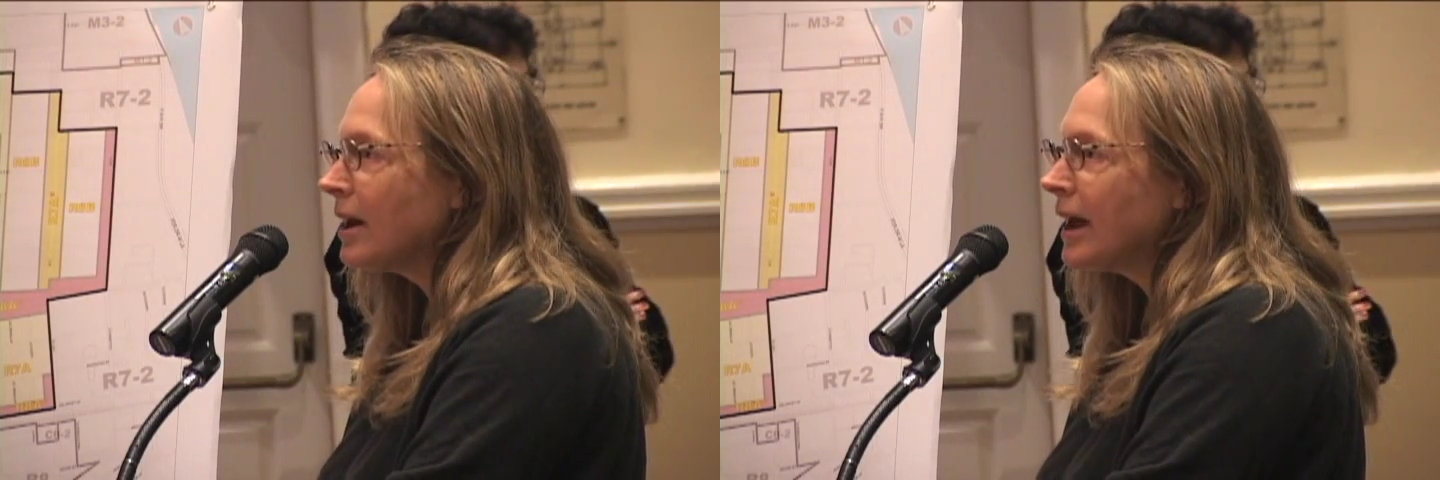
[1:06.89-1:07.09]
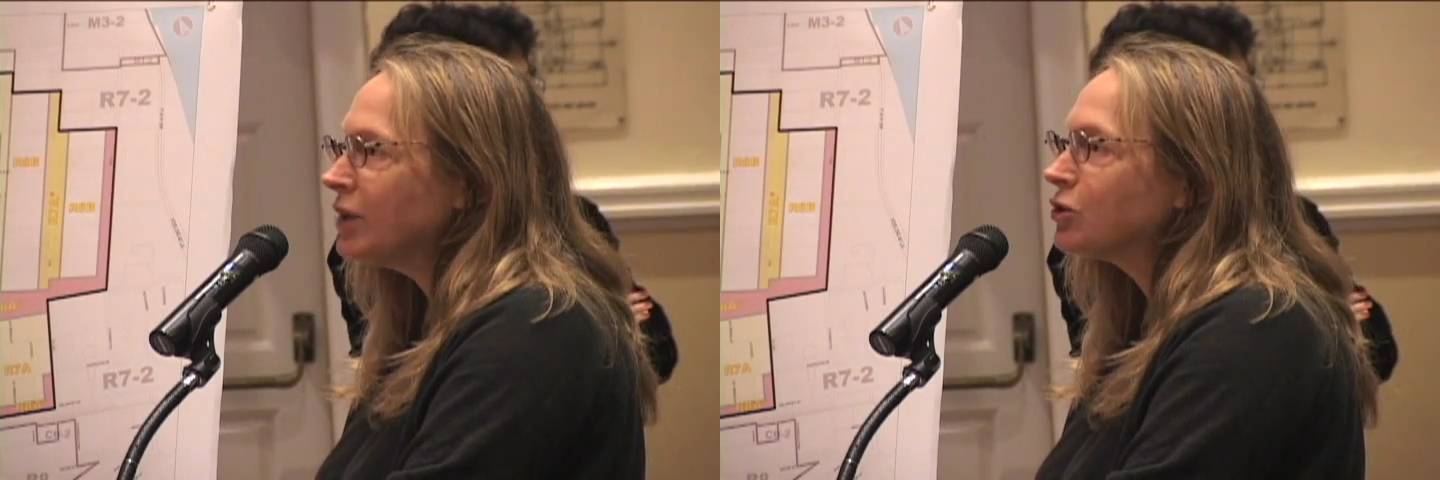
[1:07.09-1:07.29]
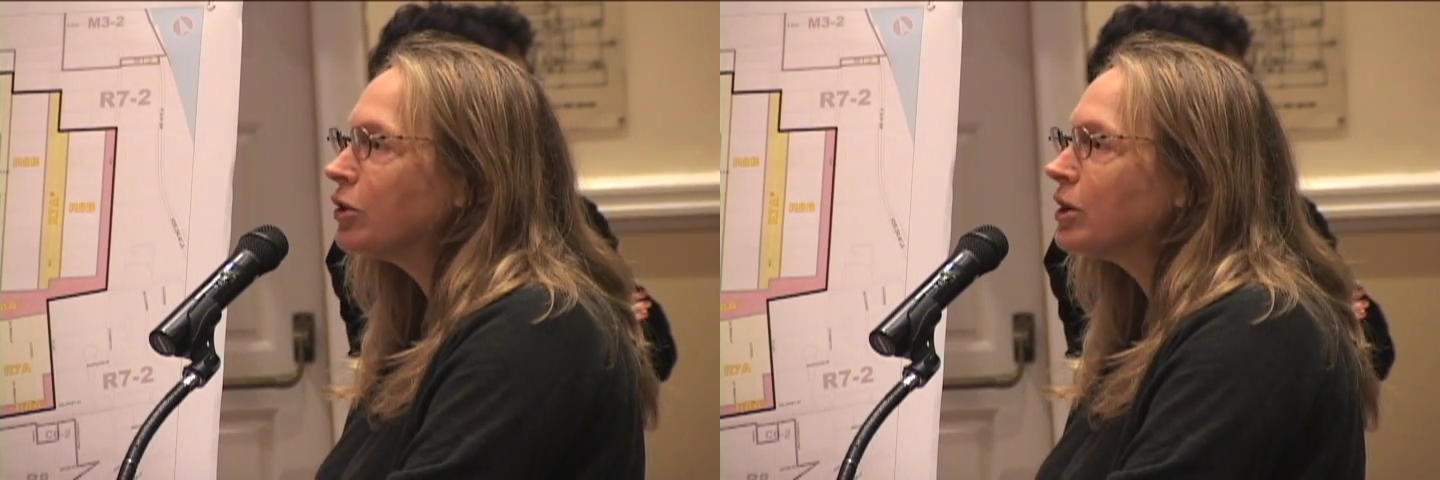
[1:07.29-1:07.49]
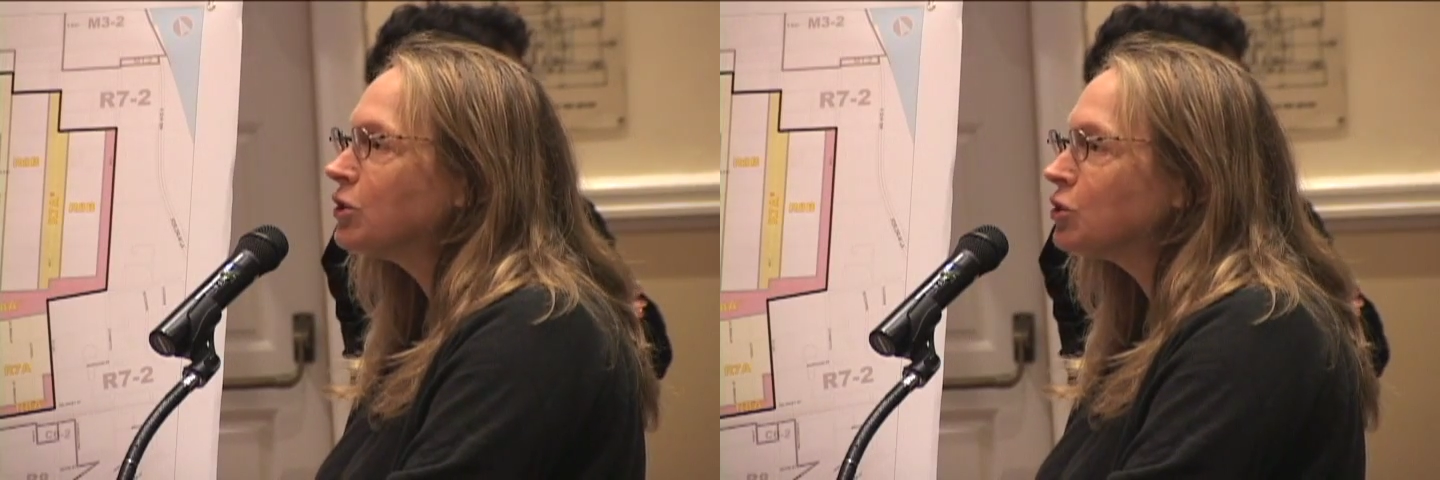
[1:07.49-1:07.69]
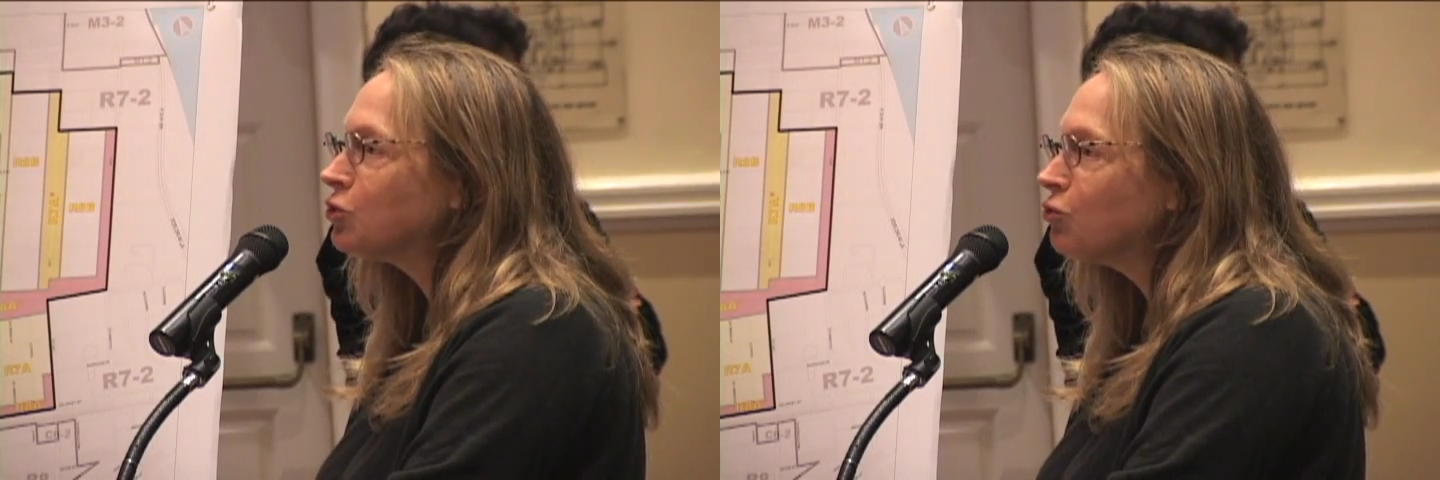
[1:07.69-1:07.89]
It's going to
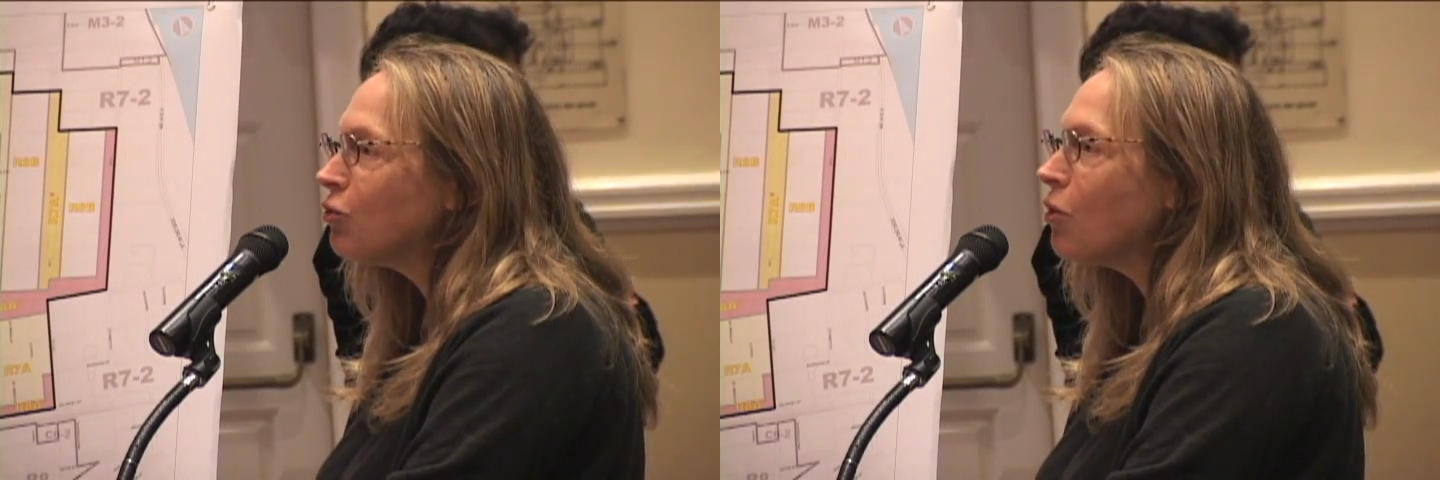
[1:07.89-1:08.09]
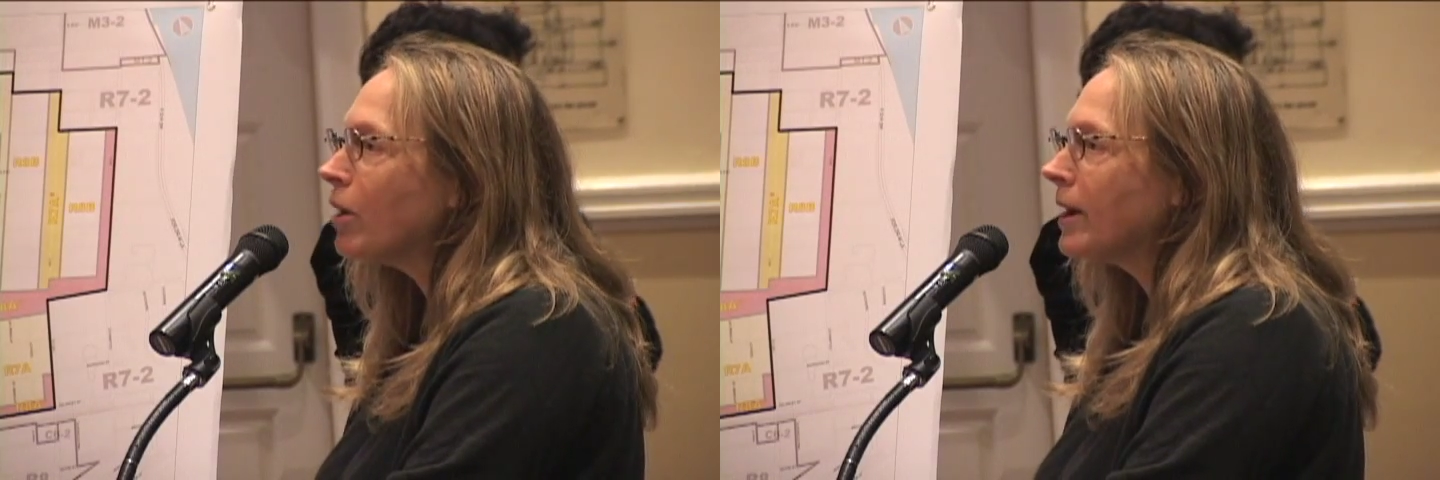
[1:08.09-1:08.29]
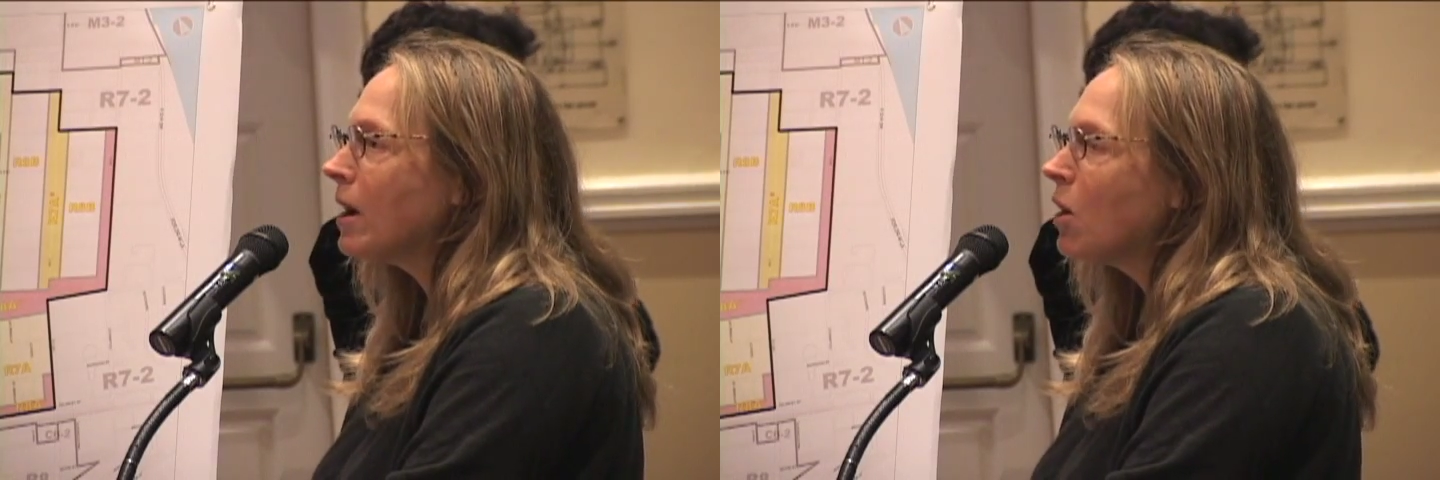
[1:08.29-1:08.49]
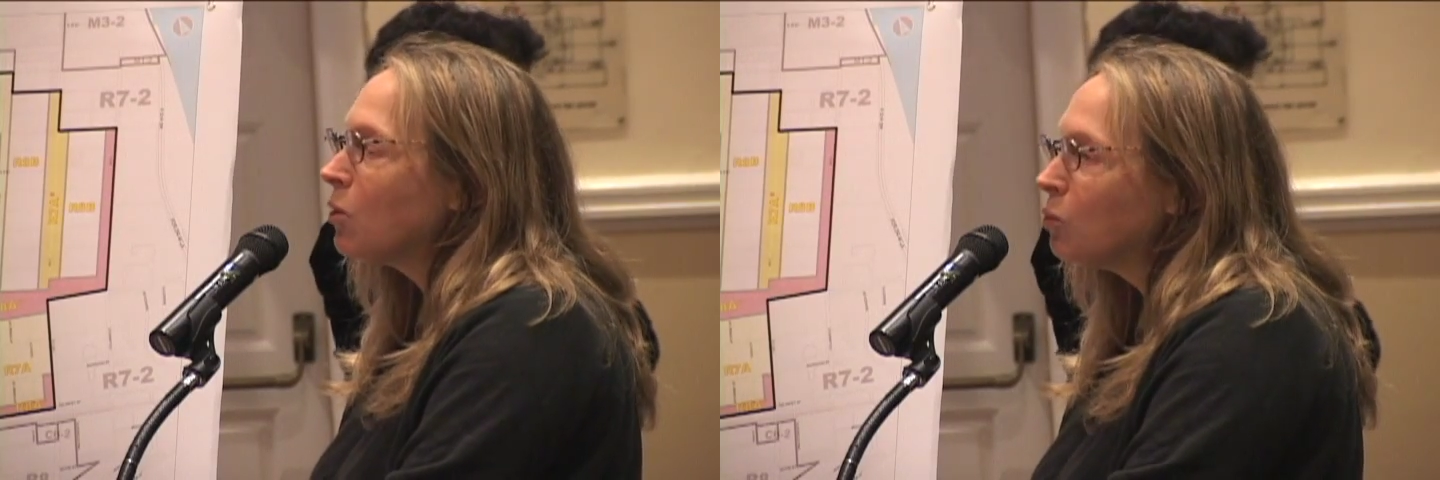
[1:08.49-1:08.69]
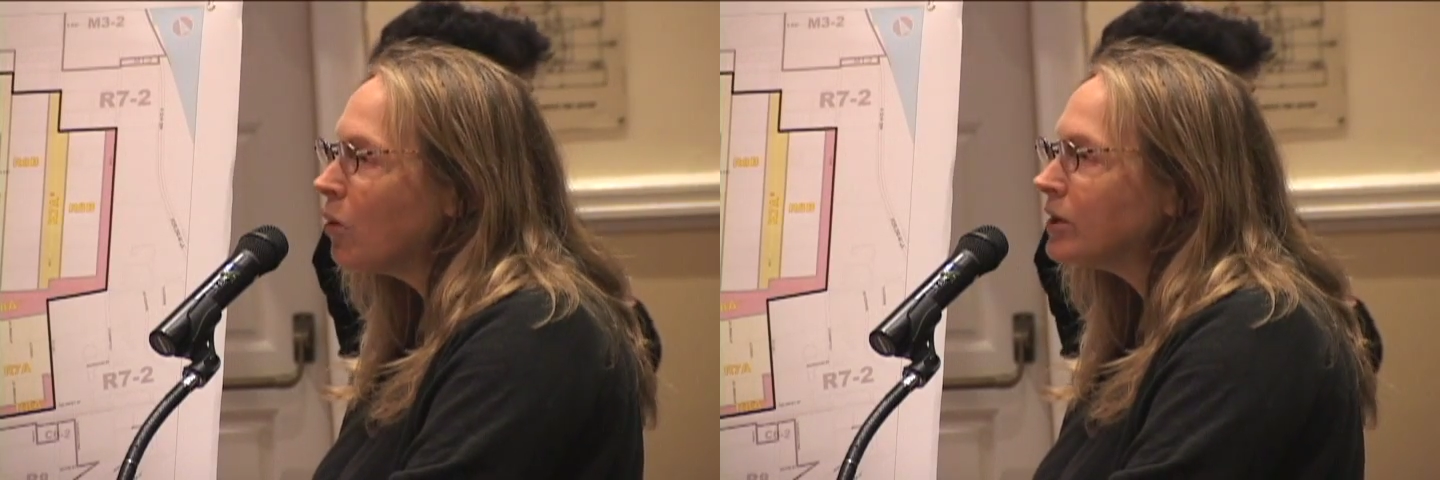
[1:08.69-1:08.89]
destroy
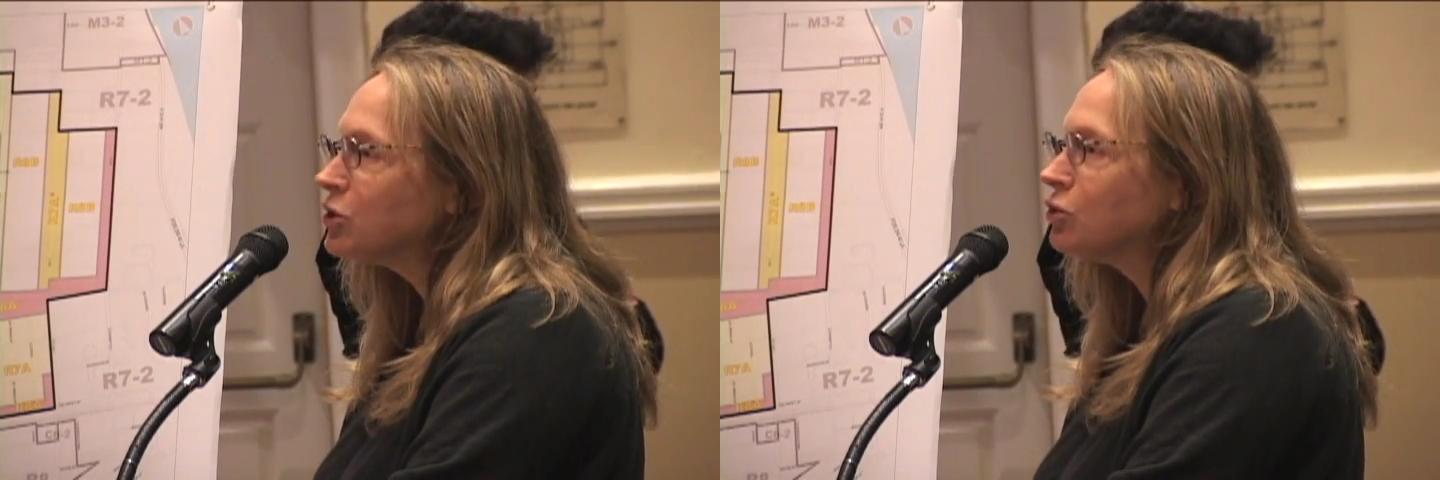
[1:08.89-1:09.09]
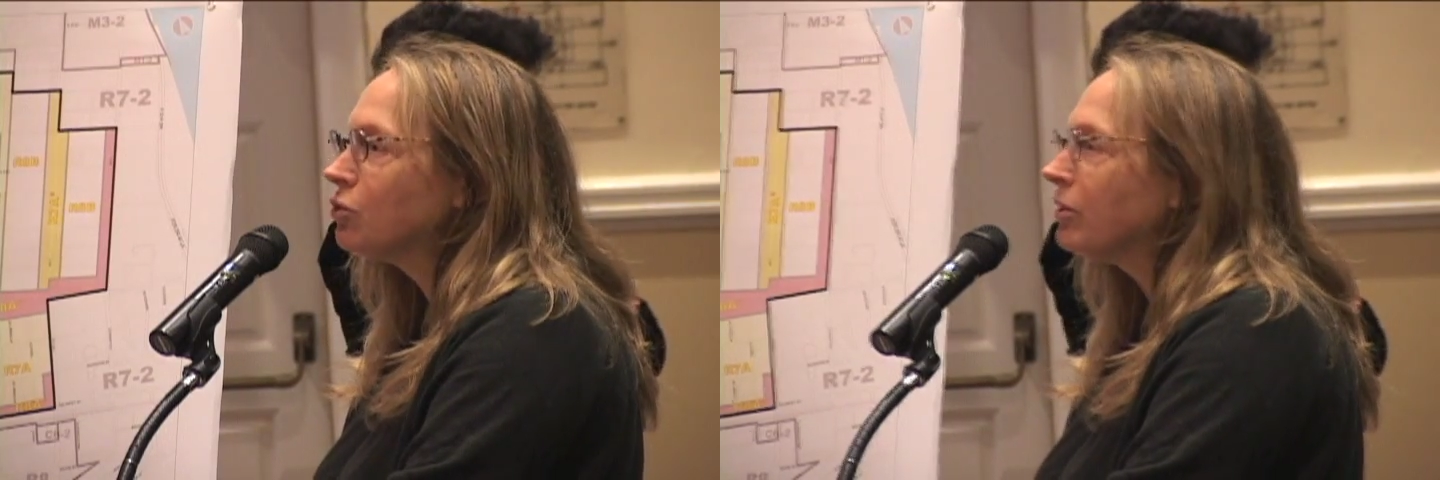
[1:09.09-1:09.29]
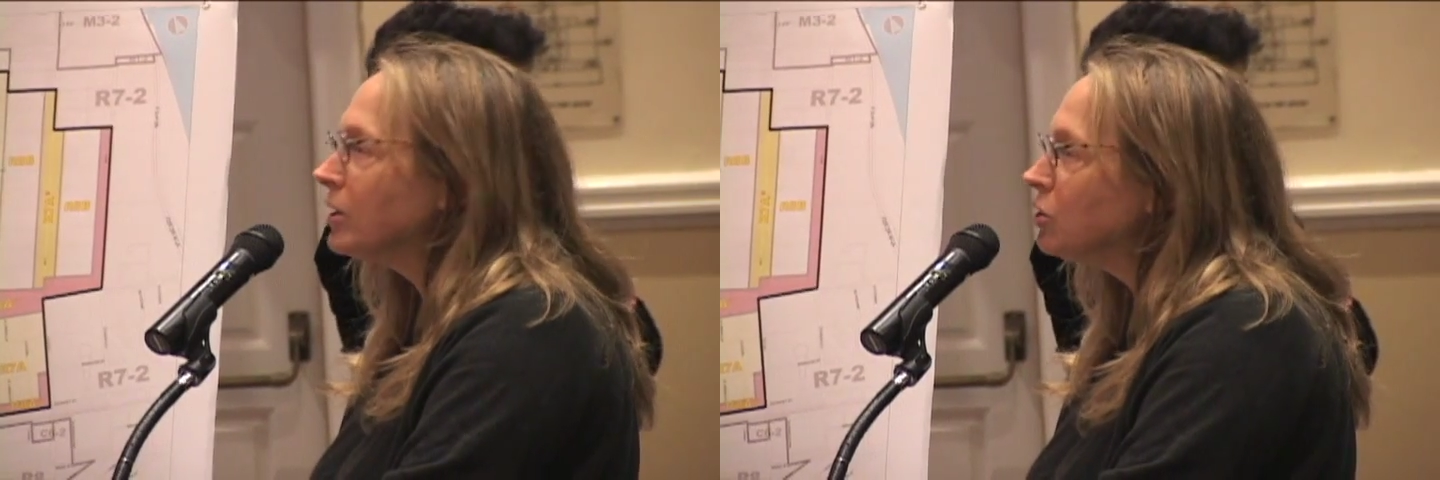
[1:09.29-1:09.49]
one-story,